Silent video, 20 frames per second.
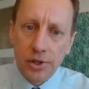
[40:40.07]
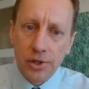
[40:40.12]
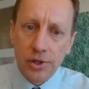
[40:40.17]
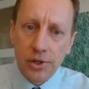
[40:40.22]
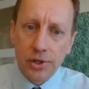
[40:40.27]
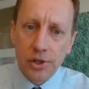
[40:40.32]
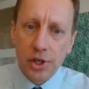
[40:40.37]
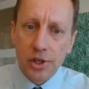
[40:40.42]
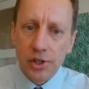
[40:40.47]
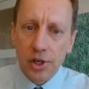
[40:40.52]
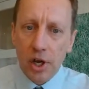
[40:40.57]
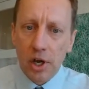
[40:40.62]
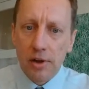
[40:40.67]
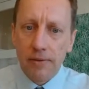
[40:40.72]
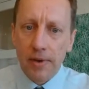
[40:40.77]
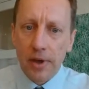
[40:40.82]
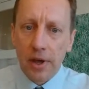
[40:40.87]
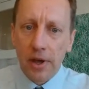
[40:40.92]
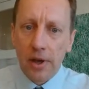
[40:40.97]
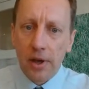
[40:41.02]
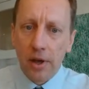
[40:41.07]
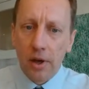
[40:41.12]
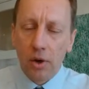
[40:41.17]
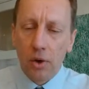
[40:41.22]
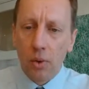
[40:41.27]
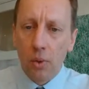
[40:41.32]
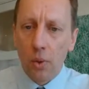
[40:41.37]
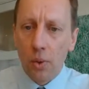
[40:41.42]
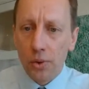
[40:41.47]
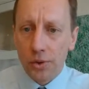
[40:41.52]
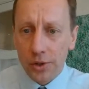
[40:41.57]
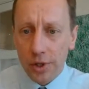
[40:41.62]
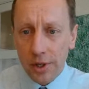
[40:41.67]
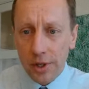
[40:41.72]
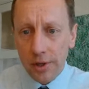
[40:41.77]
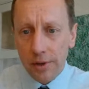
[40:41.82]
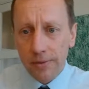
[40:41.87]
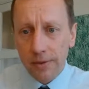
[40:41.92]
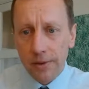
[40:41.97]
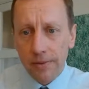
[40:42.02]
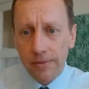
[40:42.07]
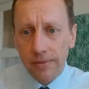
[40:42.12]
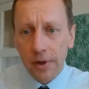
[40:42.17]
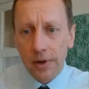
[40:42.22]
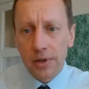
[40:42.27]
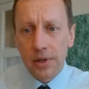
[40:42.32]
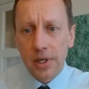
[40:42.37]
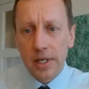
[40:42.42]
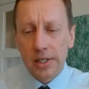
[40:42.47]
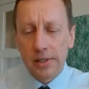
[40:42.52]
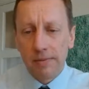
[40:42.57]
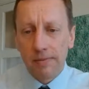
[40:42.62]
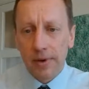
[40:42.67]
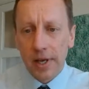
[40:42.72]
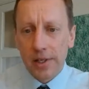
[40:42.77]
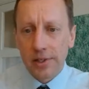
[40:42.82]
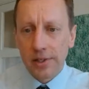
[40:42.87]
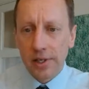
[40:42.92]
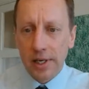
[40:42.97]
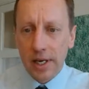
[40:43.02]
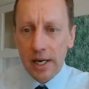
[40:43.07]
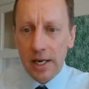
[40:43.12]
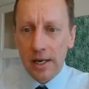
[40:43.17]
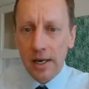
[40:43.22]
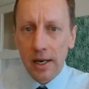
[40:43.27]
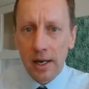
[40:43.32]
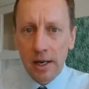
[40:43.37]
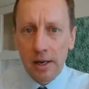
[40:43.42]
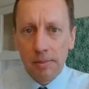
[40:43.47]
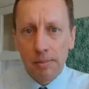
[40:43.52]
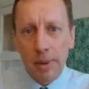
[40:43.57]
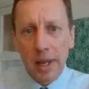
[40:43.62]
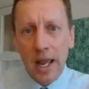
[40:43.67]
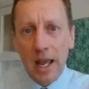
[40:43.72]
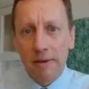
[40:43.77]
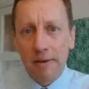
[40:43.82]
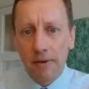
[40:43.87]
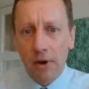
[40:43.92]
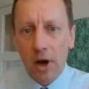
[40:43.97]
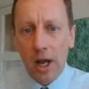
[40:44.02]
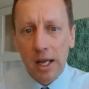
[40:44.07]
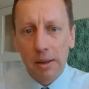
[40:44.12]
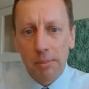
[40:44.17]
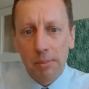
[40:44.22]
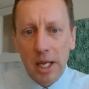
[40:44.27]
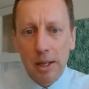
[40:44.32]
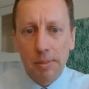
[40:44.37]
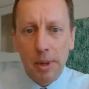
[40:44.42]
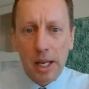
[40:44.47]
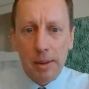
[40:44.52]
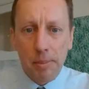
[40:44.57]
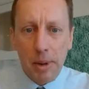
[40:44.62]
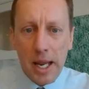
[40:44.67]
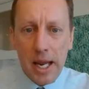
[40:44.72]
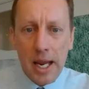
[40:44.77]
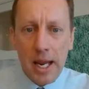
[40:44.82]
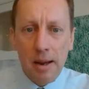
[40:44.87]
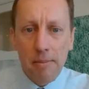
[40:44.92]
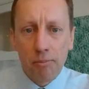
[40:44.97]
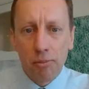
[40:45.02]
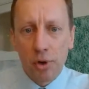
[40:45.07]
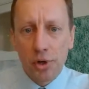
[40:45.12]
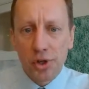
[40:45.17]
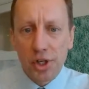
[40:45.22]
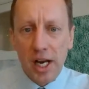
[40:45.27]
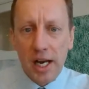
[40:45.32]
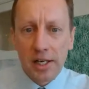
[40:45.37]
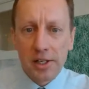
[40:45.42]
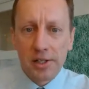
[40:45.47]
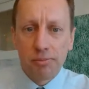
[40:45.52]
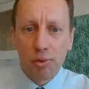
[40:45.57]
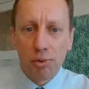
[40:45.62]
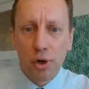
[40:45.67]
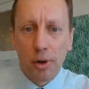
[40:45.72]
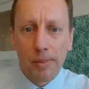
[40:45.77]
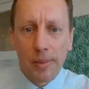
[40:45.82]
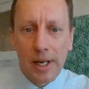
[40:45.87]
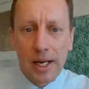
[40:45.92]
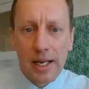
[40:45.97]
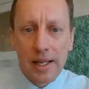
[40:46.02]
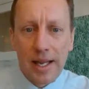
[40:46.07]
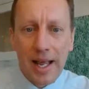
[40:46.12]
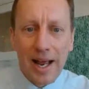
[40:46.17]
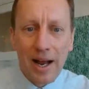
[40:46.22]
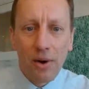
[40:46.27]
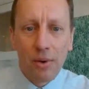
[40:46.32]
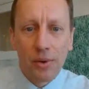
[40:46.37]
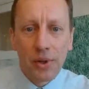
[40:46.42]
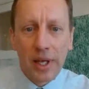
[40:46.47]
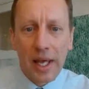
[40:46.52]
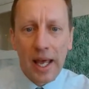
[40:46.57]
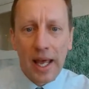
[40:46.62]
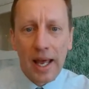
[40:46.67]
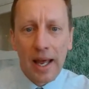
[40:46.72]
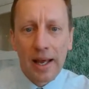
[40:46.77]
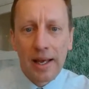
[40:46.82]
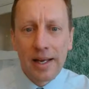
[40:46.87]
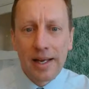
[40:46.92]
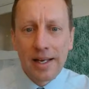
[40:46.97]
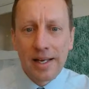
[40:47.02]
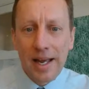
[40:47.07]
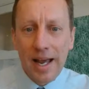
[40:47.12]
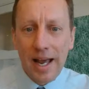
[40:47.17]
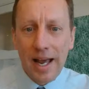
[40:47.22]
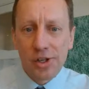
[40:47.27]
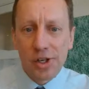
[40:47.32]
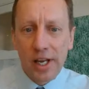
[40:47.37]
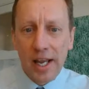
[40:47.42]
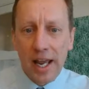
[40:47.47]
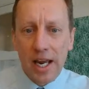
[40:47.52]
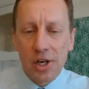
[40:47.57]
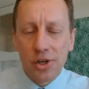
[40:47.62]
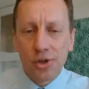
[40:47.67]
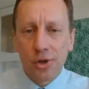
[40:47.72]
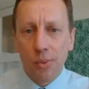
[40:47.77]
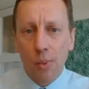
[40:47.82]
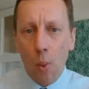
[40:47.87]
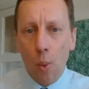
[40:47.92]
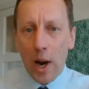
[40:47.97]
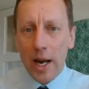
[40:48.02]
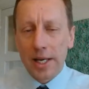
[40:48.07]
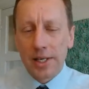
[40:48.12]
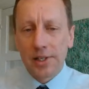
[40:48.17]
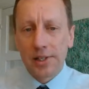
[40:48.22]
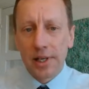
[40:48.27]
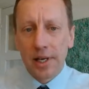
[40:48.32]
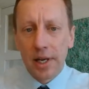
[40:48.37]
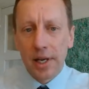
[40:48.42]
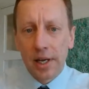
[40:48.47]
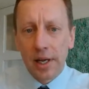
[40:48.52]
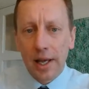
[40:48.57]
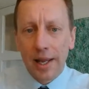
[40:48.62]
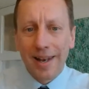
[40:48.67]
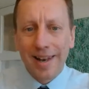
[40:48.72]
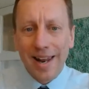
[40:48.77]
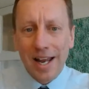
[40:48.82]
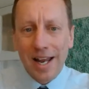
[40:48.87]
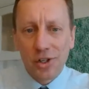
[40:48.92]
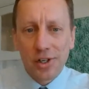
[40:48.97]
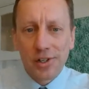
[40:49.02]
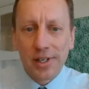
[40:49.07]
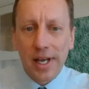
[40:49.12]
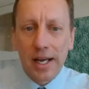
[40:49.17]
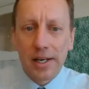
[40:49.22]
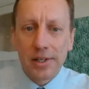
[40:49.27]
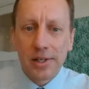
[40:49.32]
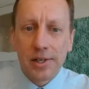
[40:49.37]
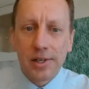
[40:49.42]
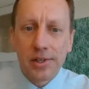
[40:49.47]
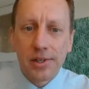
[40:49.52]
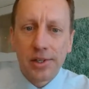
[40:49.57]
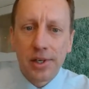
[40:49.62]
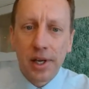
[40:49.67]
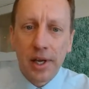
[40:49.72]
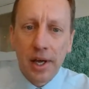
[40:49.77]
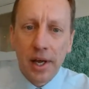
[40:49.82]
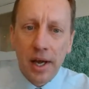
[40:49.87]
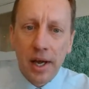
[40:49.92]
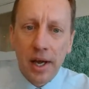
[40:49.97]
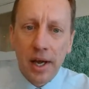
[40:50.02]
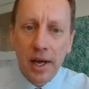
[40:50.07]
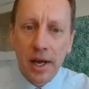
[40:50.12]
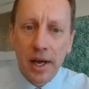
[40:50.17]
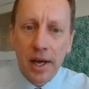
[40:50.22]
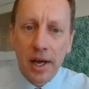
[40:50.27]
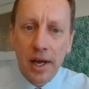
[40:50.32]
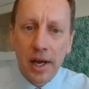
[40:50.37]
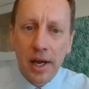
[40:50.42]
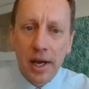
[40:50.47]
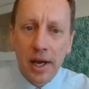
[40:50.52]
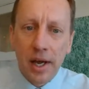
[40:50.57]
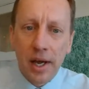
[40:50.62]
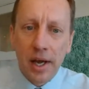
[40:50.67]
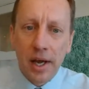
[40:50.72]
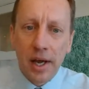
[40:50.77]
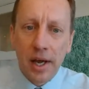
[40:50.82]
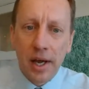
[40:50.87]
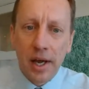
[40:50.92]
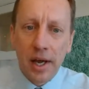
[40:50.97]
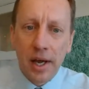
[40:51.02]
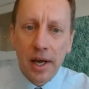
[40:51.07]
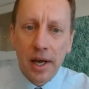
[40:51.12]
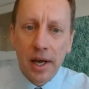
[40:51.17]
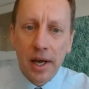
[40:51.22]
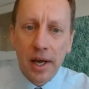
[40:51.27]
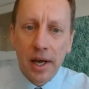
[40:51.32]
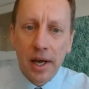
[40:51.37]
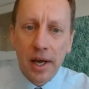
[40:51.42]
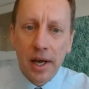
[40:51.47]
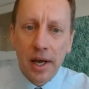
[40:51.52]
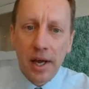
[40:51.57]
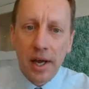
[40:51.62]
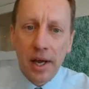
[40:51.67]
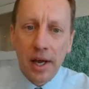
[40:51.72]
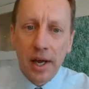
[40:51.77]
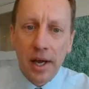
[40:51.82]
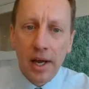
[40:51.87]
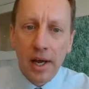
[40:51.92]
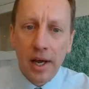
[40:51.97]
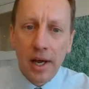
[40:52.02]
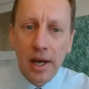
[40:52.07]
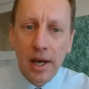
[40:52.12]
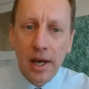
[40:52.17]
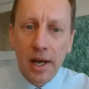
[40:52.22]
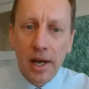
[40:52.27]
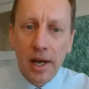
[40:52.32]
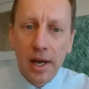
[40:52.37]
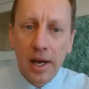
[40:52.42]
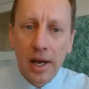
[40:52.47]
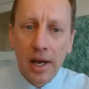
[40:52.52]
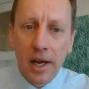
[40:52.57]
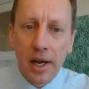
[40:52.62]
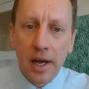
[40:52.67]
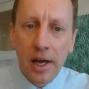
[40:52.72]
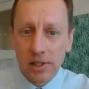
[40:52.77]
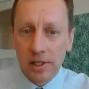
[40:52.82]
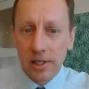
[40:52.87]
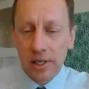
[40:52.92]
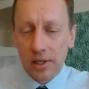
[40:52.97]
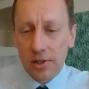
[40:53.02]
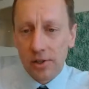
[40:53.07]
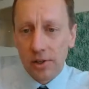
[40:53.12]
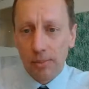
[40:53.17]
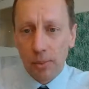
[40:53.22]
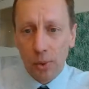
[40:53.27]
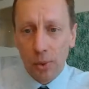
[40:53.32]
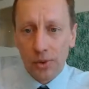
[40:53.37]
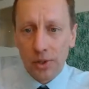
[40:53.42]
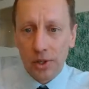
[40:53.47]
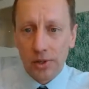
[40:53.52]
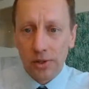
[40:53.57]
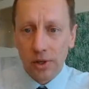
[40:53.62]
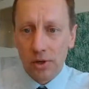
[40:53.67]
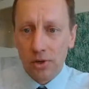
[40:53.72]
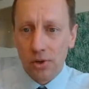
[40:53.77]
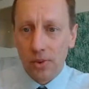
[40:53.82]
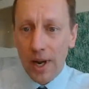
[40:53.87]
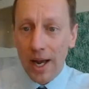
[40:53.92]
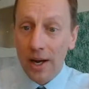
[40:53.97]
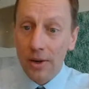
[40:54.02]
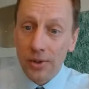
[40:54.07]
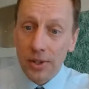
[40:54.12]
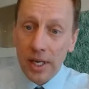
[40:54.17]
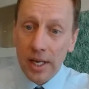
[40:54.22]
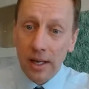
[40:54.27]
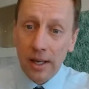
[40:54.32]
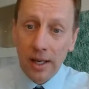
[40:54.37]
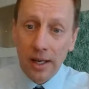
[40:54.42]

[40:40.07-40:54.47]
Just over a quarter of the fund is invested in PFI PPP projects, predominantly in the healthcare, education, waste, and leisure sectors. And then 12% of the strategy today is invested in supported social housing.